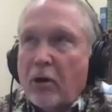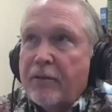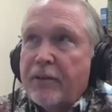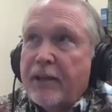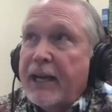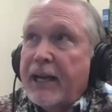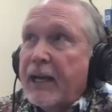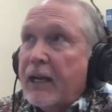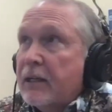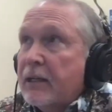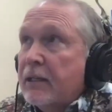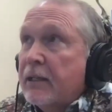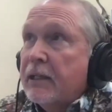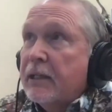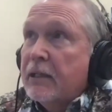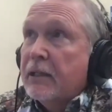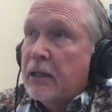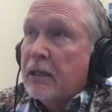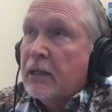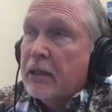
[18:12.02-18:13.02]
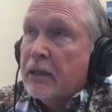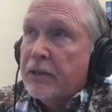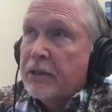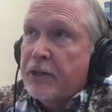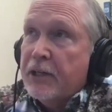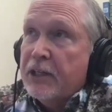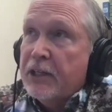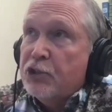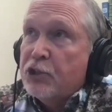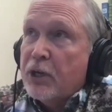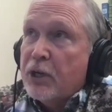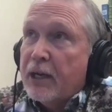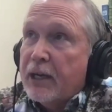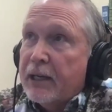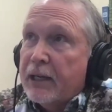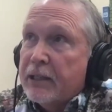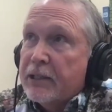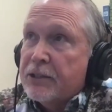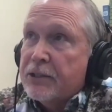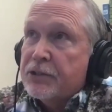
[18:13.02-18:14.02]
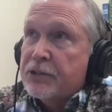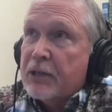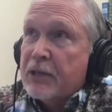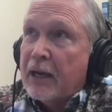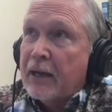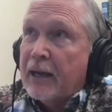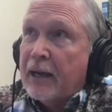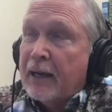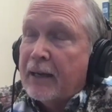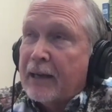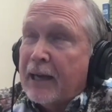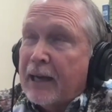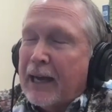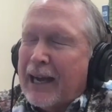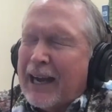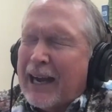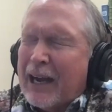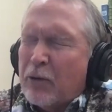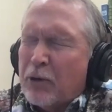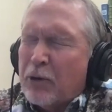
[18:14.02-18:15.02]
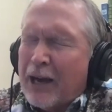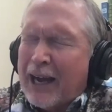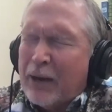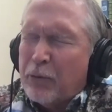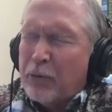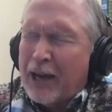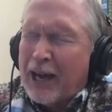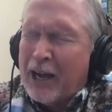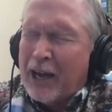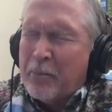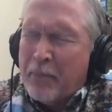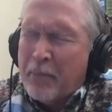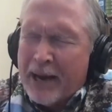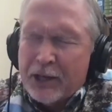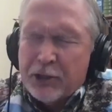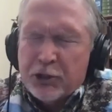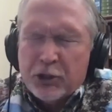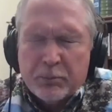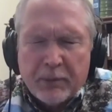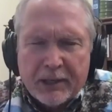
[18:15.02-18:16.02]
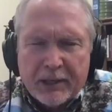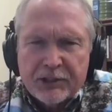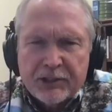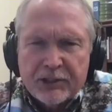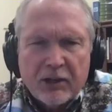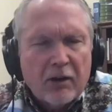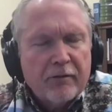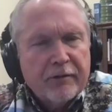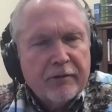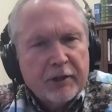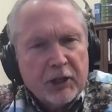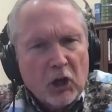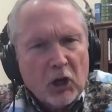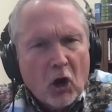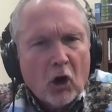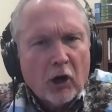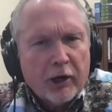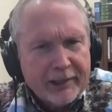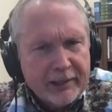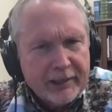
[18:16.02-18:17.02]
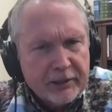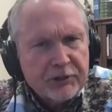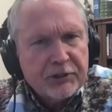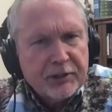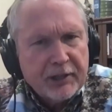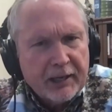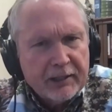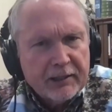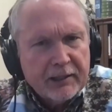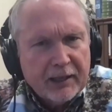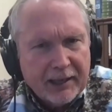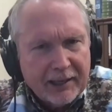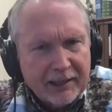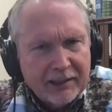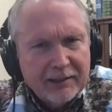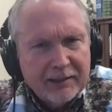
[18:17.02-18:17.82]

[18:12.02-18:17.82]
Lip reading: of that, Nijay, is I imagine myself in the audience that day.